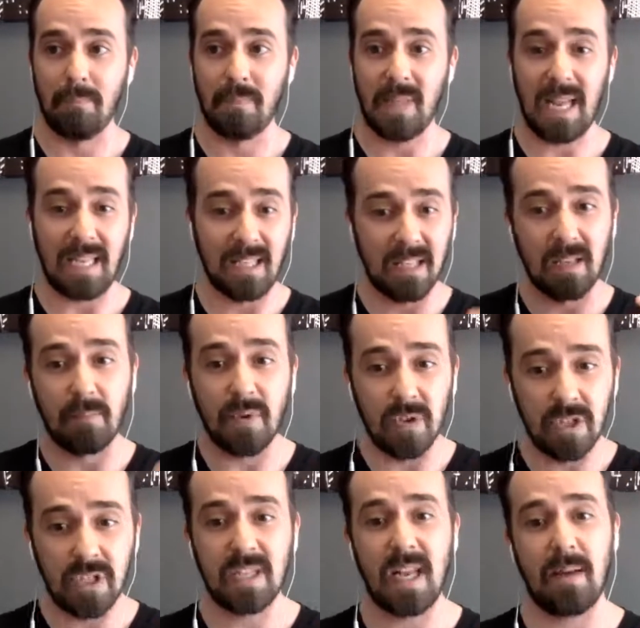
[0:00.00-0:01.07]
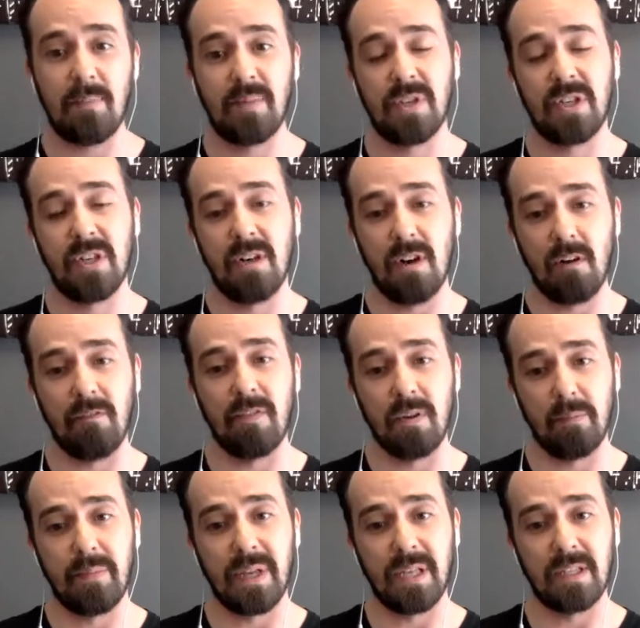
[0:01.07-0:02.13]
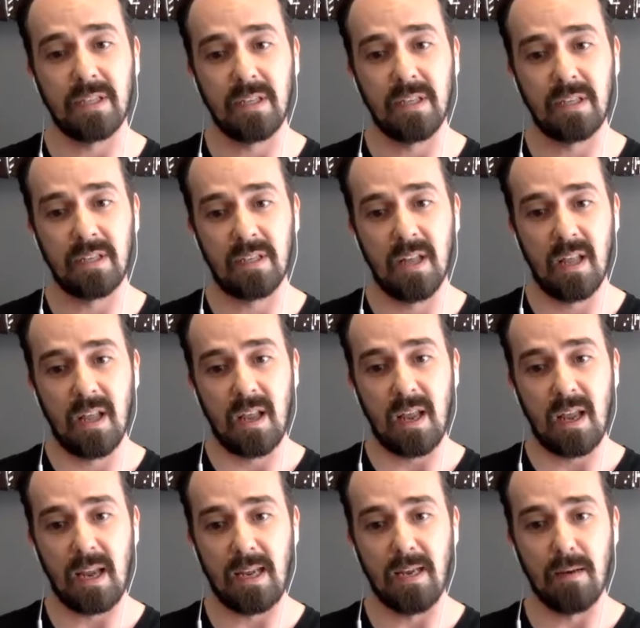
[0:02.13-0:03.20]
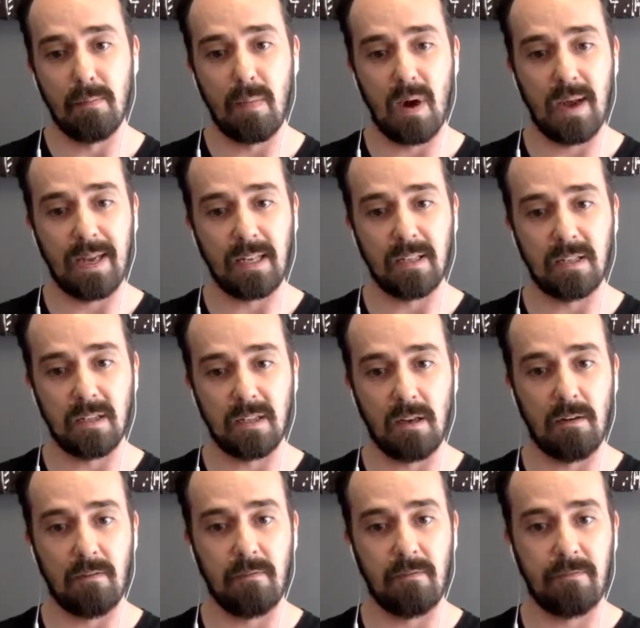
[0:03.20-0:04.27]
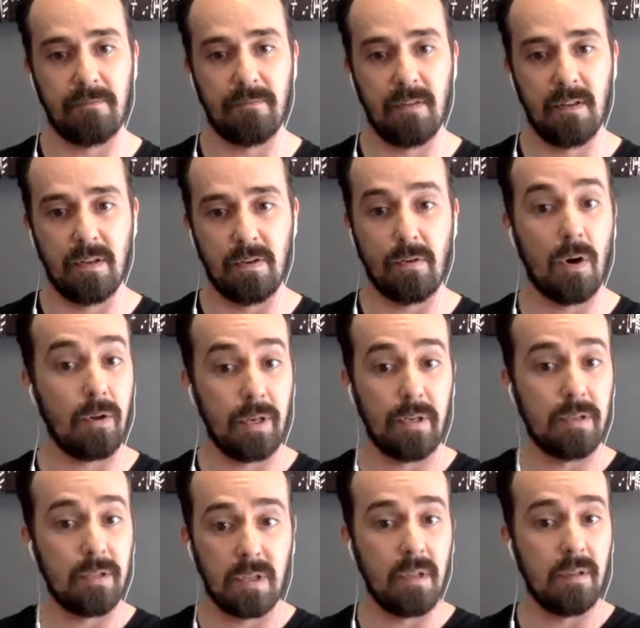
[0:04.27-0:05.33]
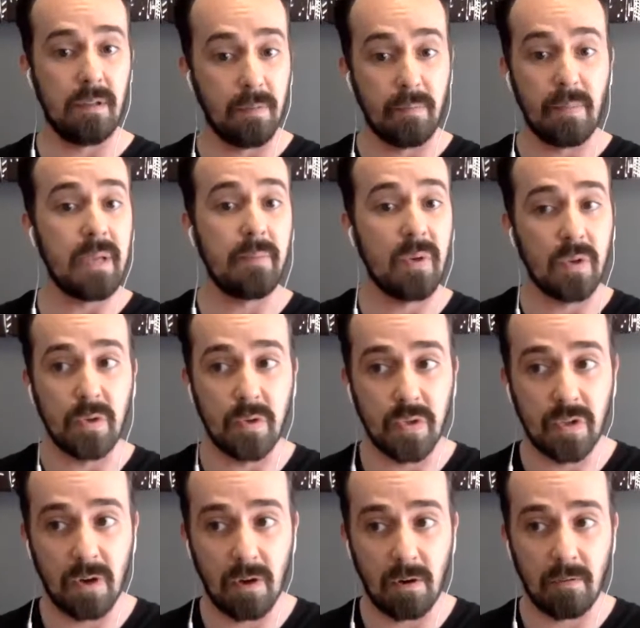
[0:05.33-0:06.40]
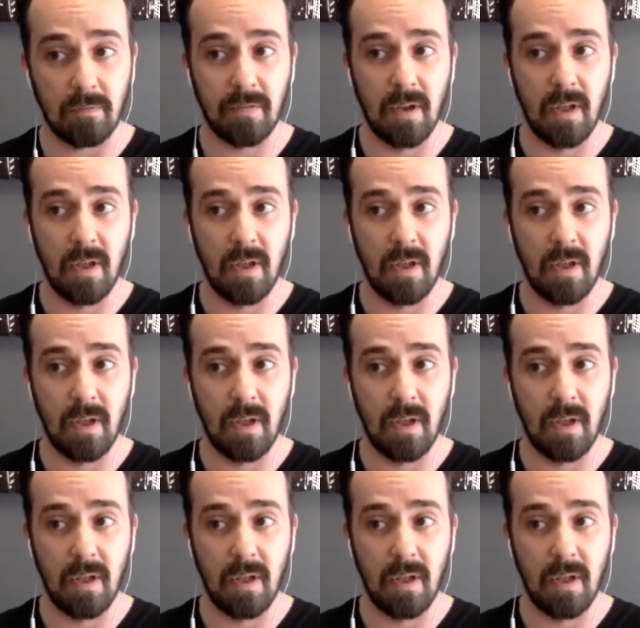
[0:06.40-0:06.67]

It's the perception of your business in the minds of your audience, the people you serve.